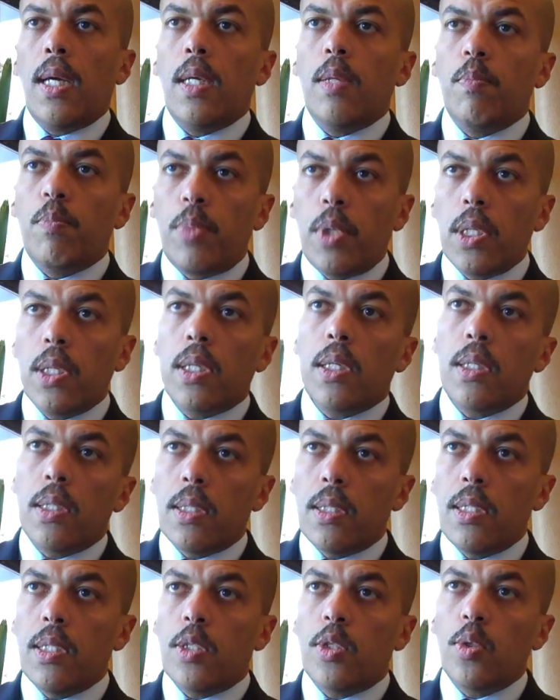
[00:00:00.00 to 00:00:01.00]
and bringing
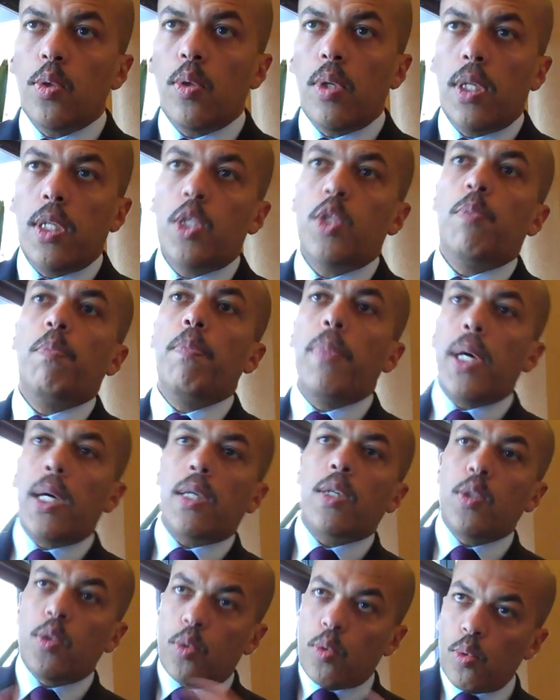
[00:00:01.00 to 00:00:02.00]
this knowledge back
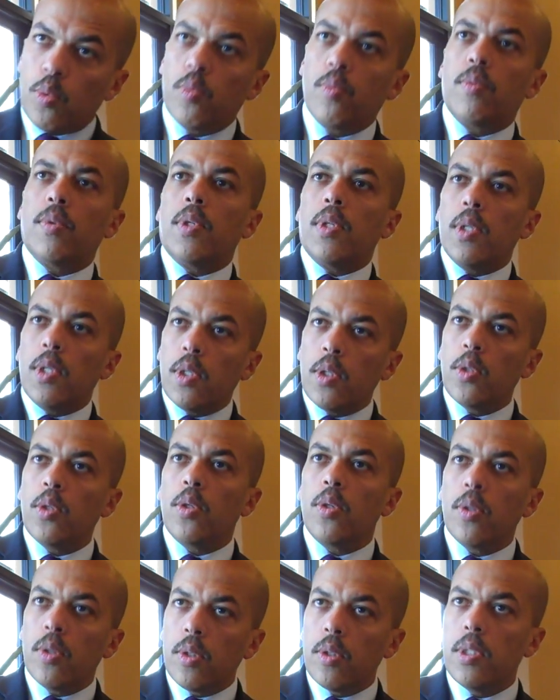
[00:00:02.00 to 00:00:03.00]
to
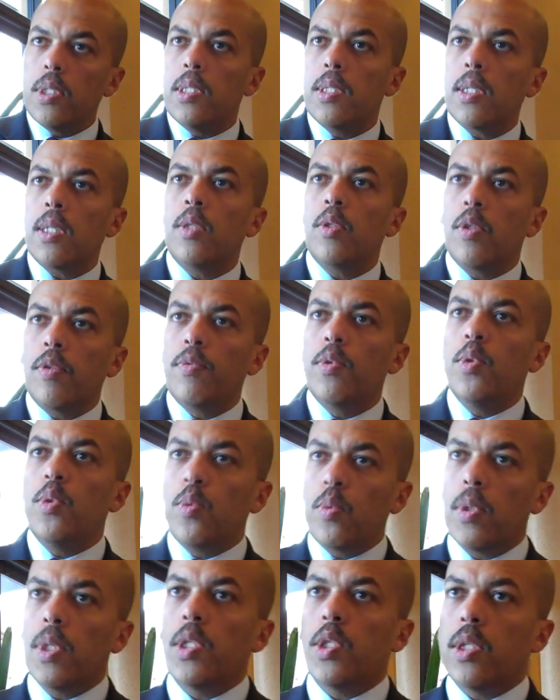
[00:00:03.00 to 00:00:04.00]
the design of the
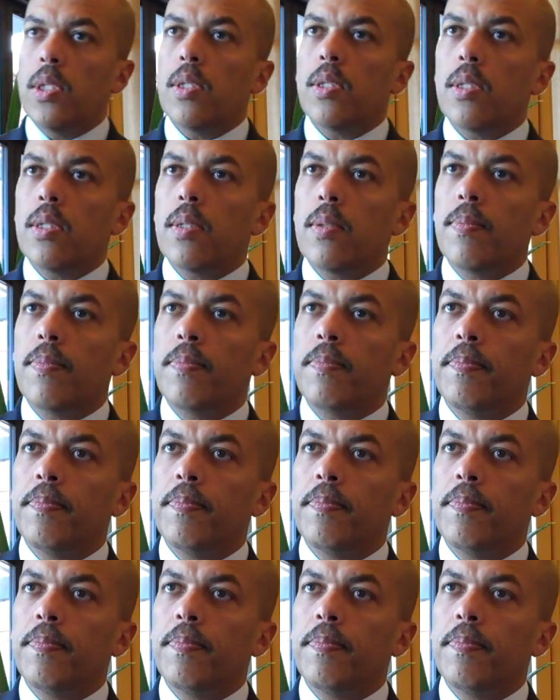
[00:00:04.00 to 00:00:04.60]
new engines.